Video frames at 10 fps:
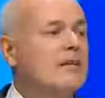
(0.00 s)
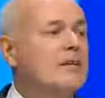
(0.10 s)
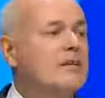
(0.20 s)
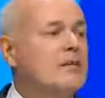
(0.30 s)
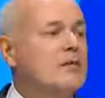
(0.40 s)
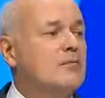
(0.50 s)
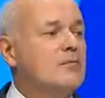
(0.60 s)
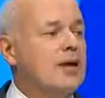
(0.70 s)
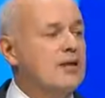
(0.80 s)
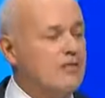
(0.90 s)
it
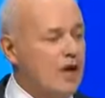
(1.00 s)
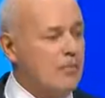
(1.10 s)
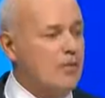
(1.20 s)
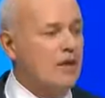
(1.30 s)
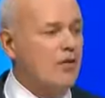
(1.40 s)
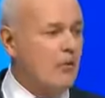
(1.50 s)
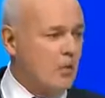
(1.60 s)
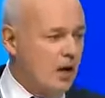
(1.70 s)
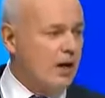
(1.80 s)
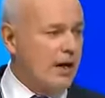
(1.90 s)
by developing the
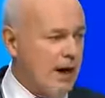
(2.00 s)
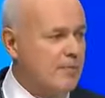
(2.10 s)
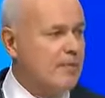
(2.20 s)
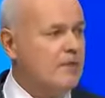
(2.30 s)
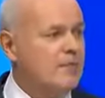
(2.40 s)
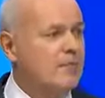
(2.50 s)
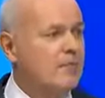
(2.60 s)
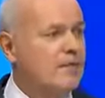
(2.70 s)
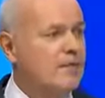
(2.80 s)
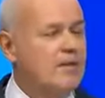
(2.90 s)
work habit.
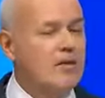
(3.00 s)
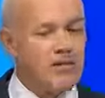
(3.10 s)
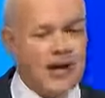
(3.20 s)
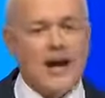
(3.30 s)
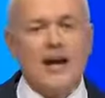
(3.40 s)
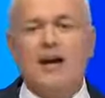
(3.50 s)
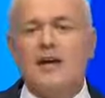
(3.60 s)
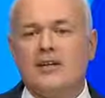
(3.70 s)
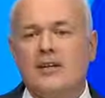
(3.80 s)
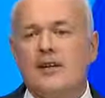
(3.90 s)
They are